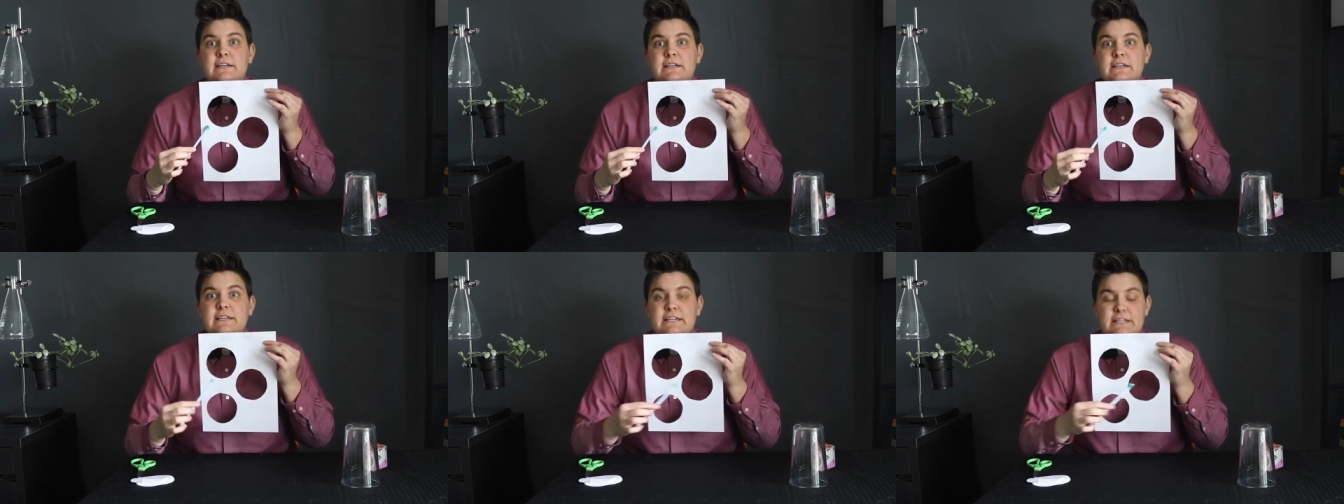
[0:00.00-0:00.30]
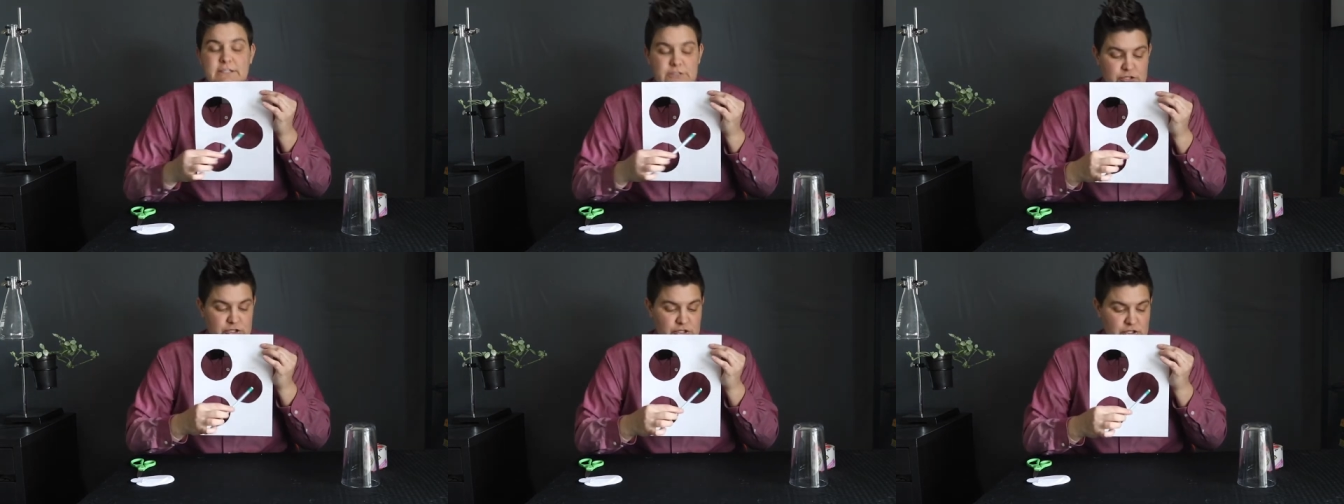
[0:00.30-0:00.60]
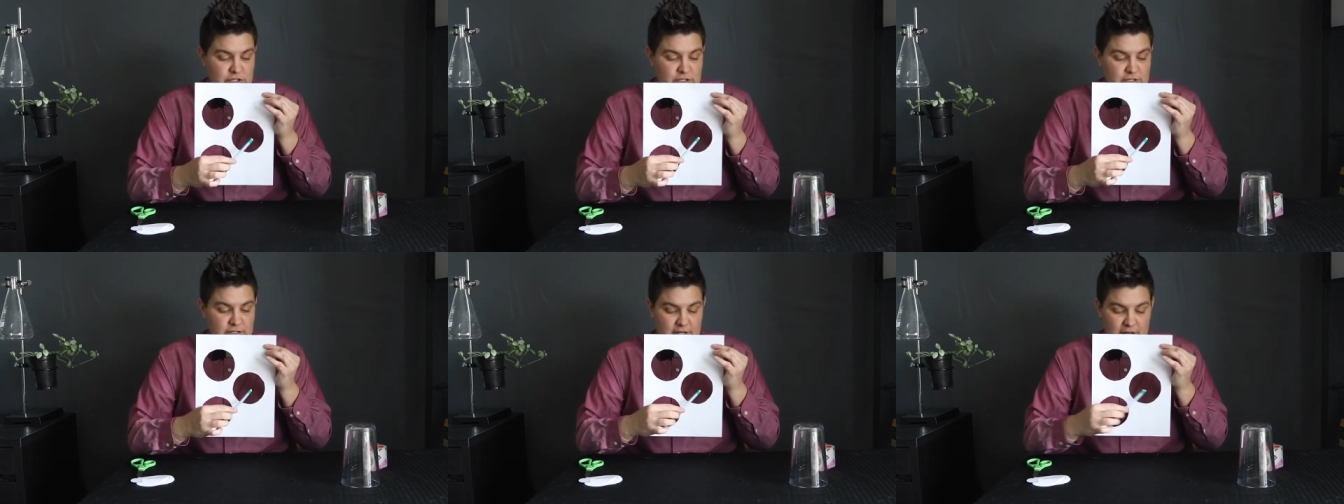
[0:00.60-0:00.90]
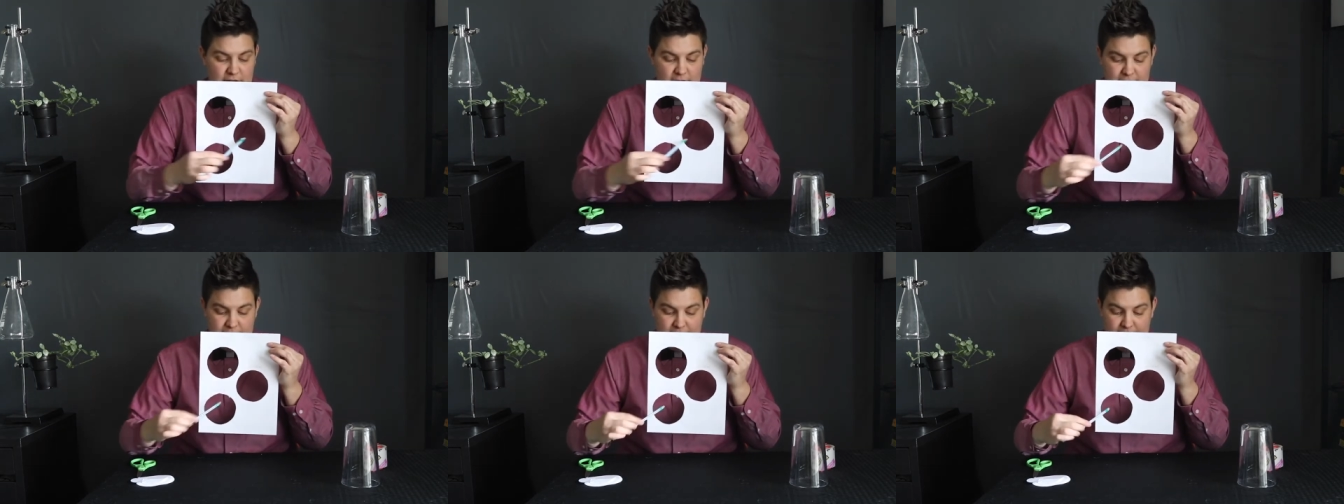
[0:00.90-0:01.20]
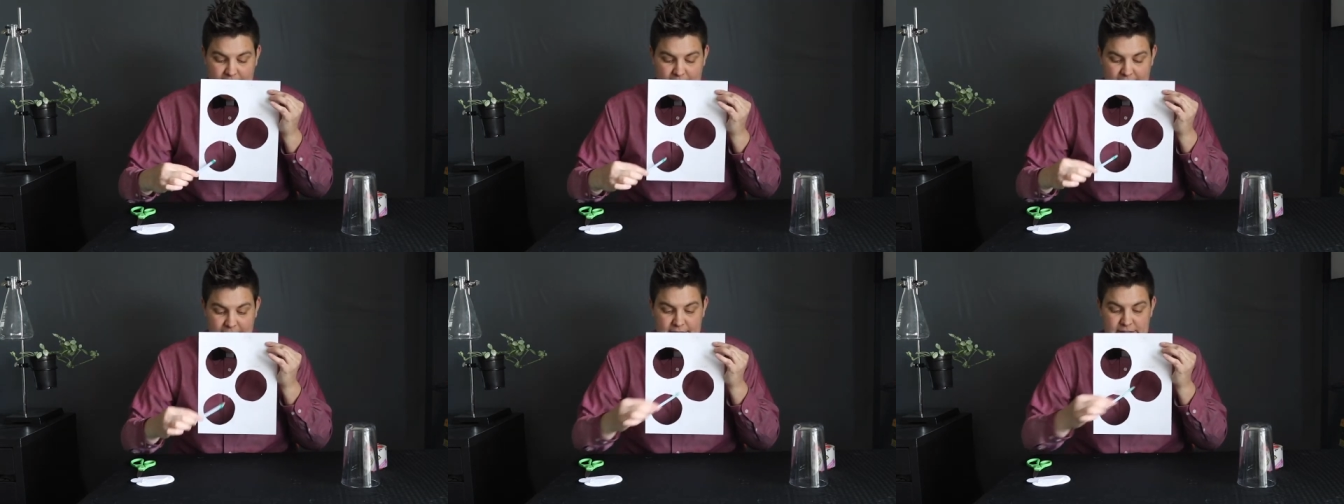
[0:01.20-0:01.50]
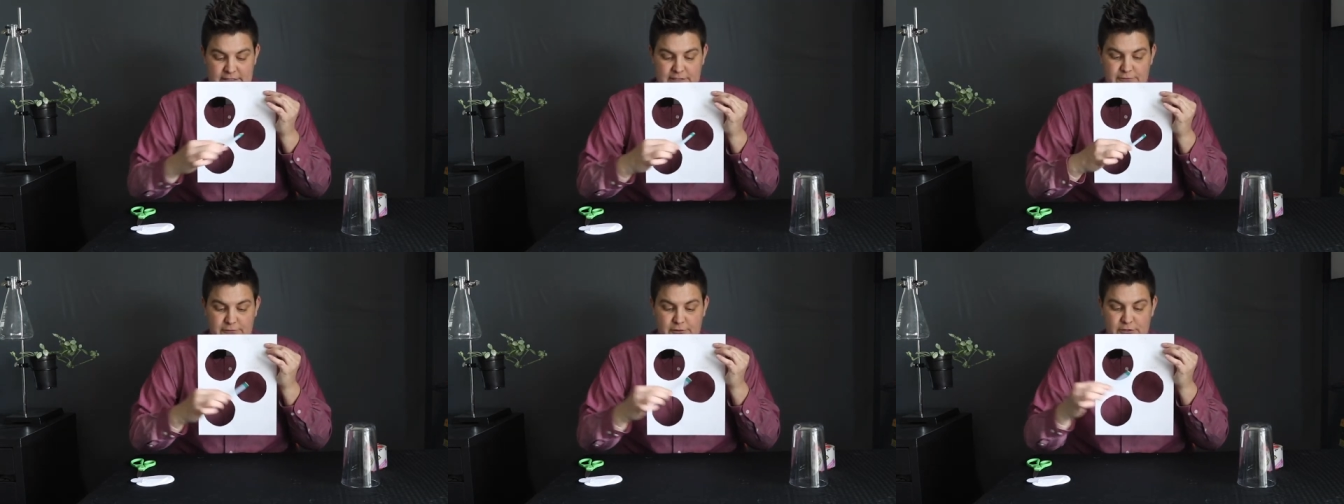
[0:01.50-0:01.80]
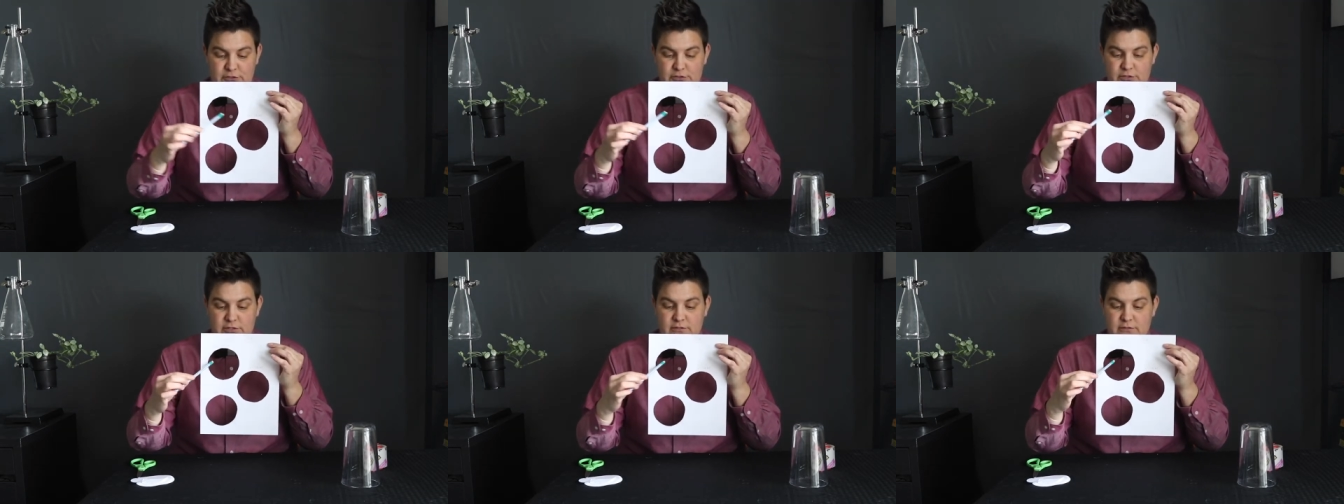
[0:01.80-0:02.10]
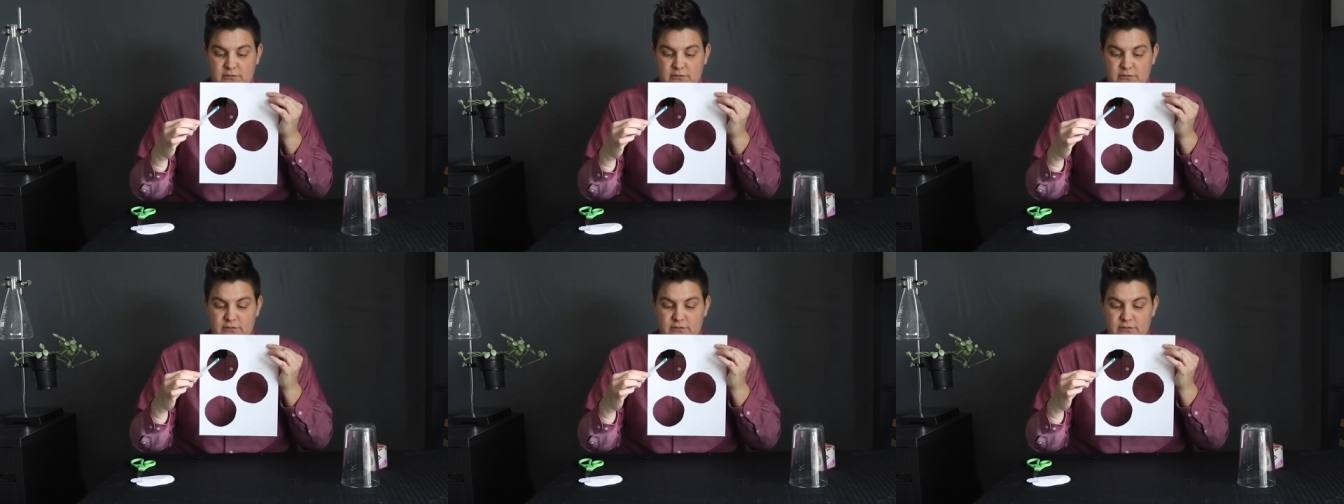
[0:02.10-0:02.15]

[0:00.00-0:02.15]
each of my different